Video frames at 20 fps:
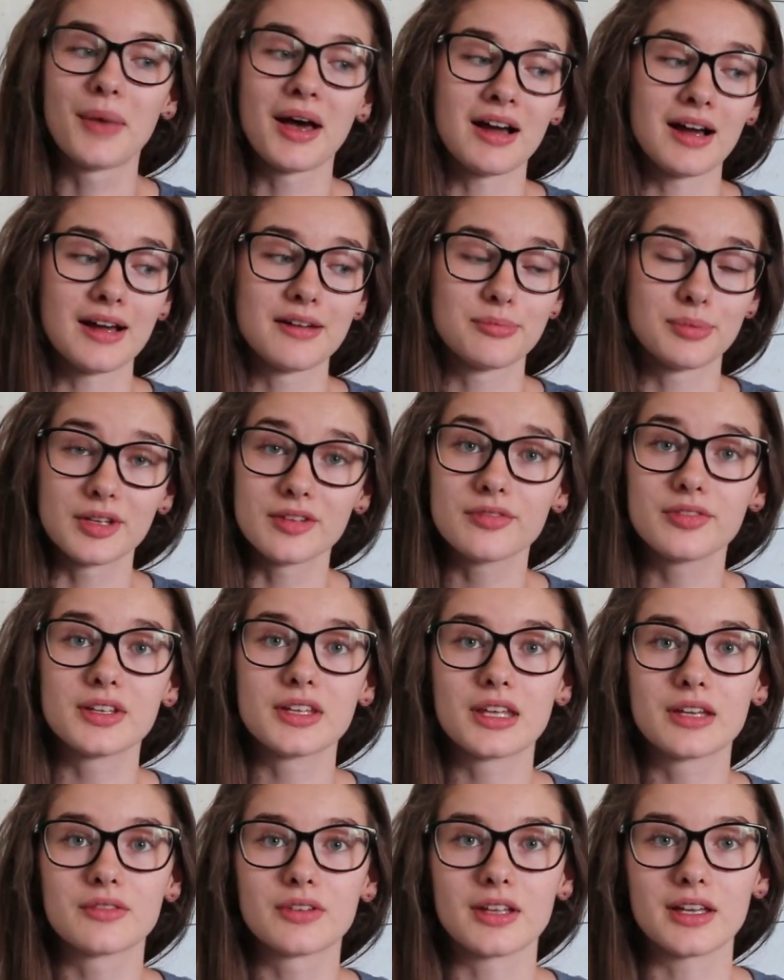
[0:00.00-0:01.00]
But I've been
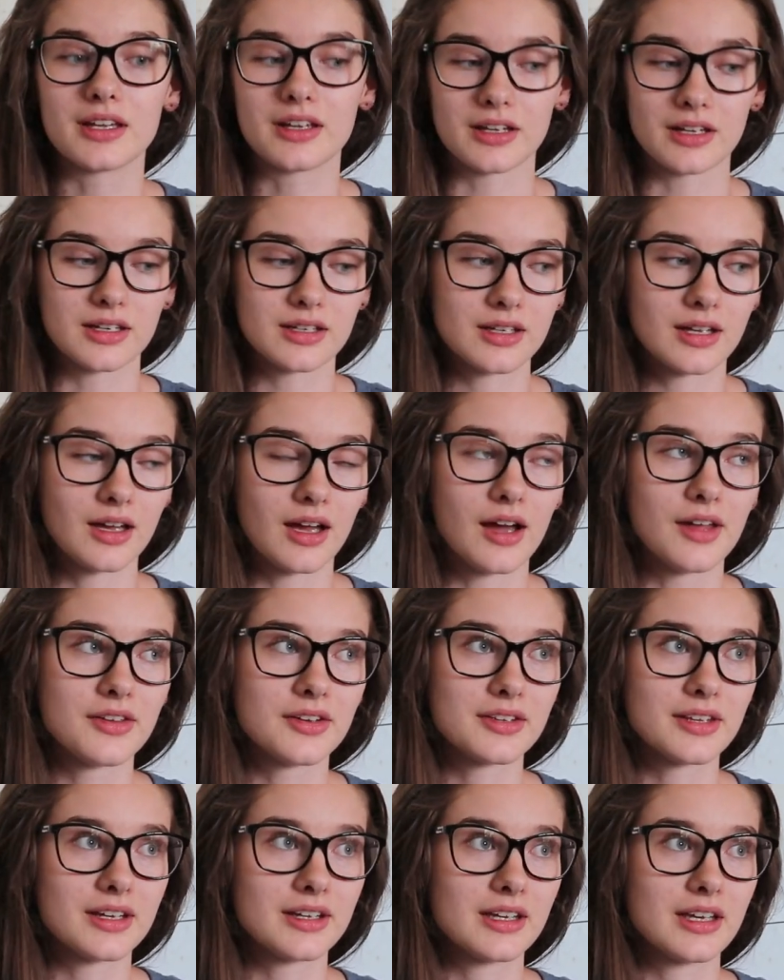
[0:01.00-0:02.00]
feeling really good,
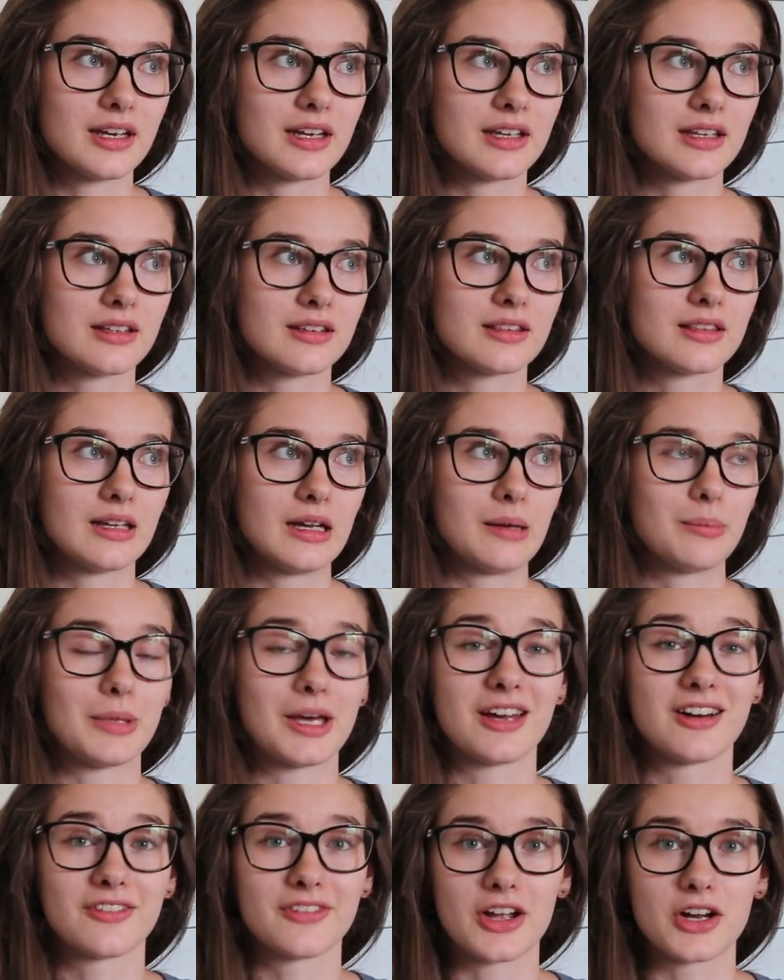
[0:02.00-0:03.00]
other than getting the
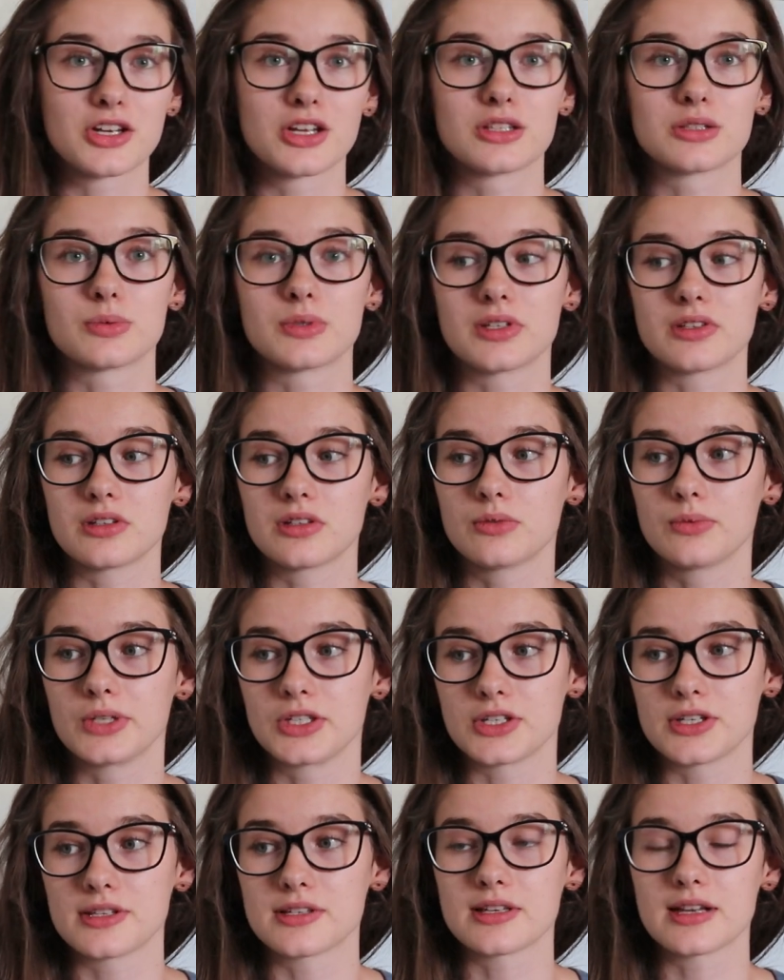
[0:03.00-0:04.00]
bladder infections,
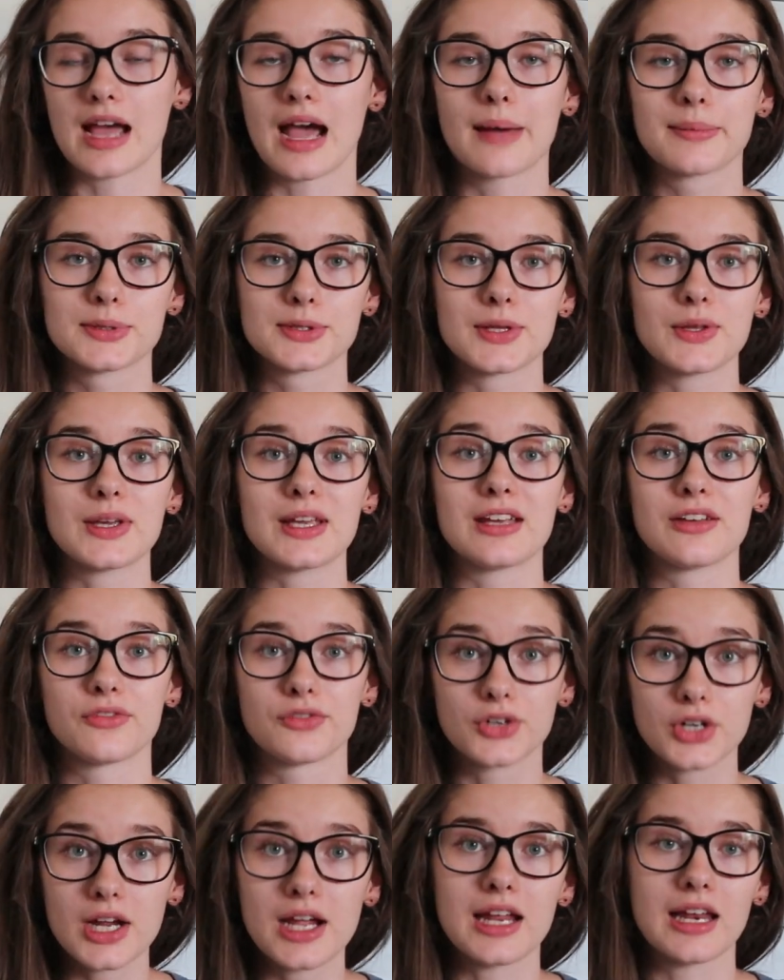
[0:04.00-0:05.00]
which is an absolutely
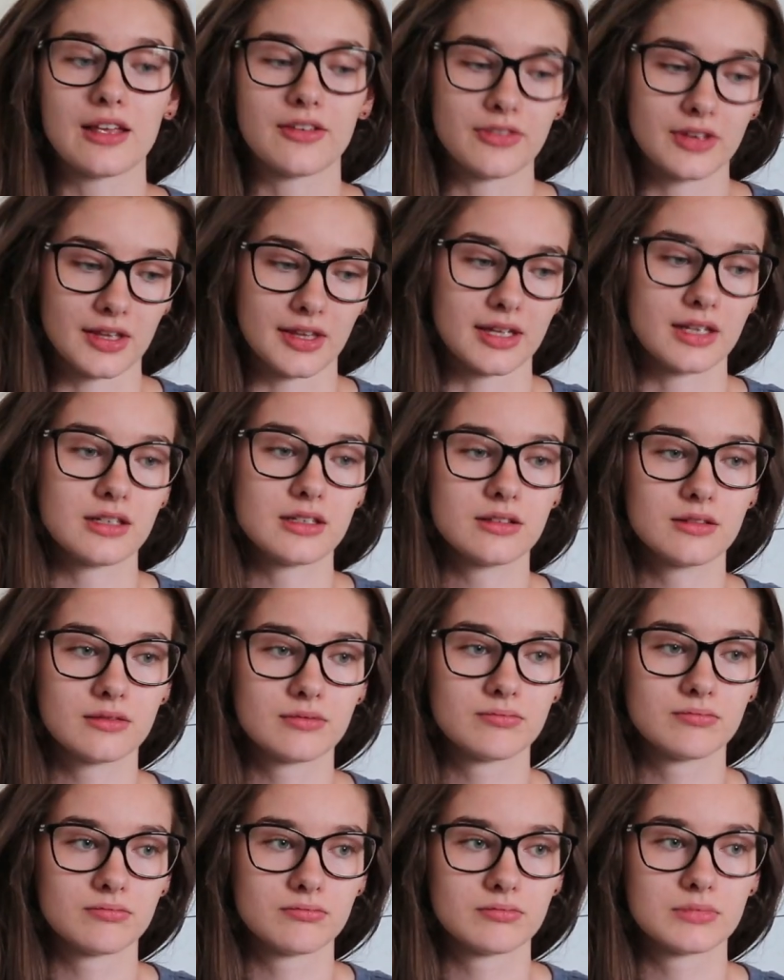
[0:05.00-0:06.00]
infuriating feeling
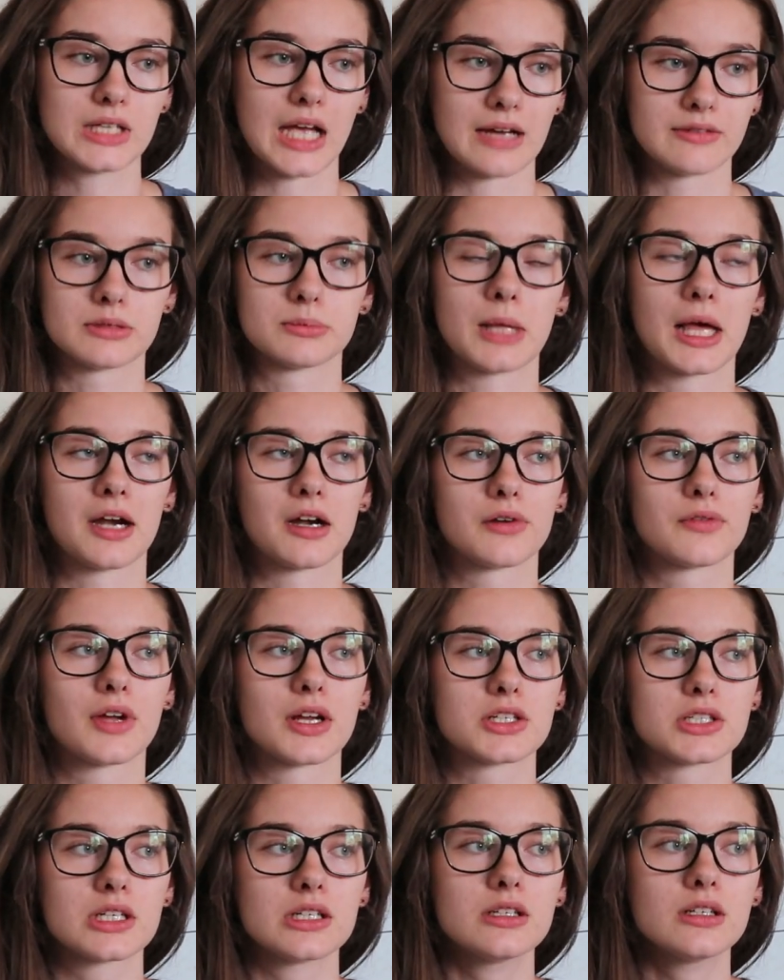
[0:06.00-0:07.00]
to have a bladder
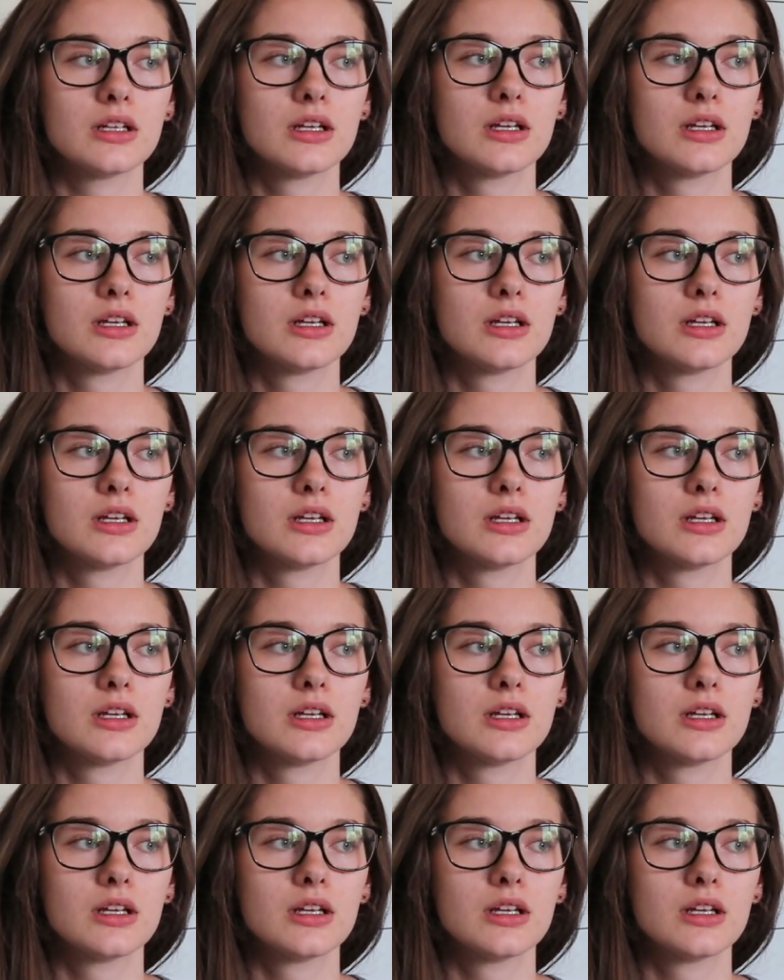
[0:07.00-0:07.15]
infection.